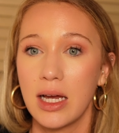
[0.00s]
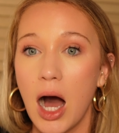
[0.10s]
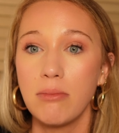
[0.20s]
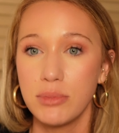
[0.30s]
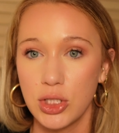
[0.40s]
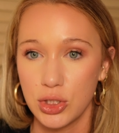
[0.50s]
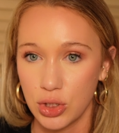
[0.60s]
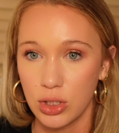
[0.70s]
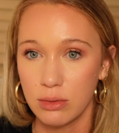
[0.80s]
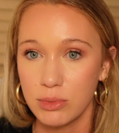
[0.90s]
come to
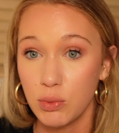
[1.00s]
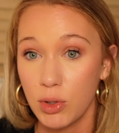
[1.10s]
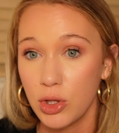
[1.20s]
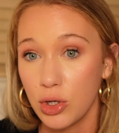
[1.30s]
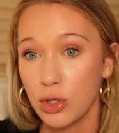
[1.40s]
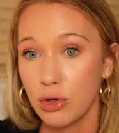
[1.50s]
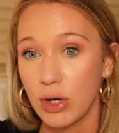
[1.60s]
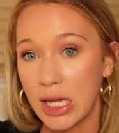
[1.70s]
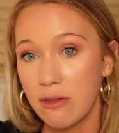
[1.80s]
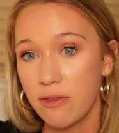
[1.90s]
terms with your
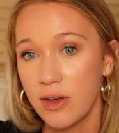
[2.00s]
grief.